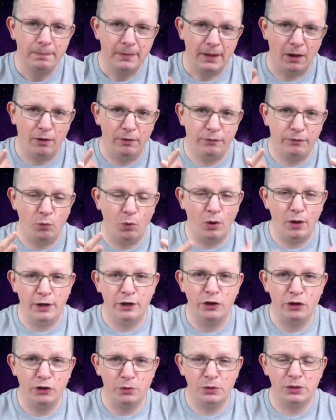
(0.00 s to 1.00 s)
of what a
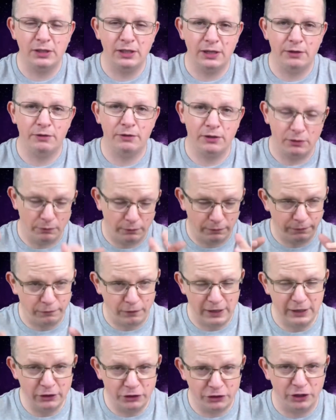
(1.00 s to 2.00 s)
new series or
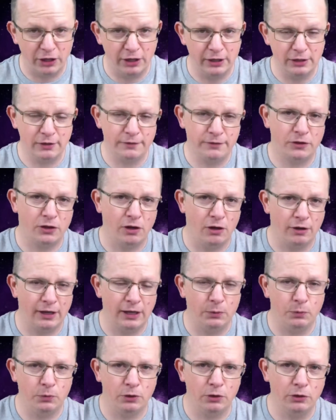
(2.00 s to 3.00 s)
franchise of
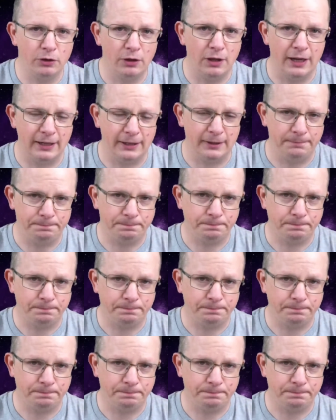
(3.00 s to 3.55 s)
Stargate would look like.